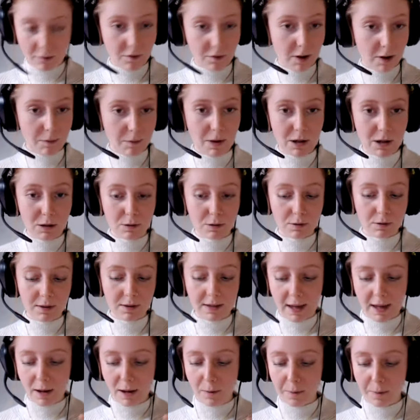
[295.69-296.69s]
the vibrational
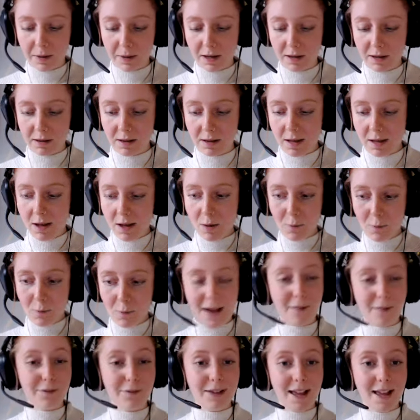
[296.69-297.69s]
scale because we
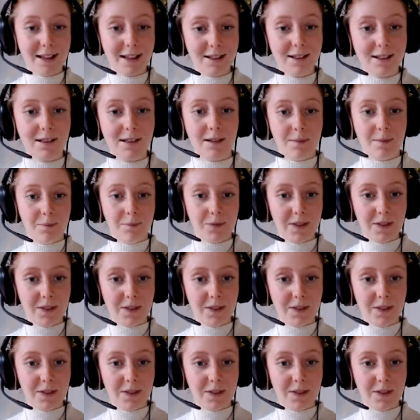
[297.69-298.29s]
have less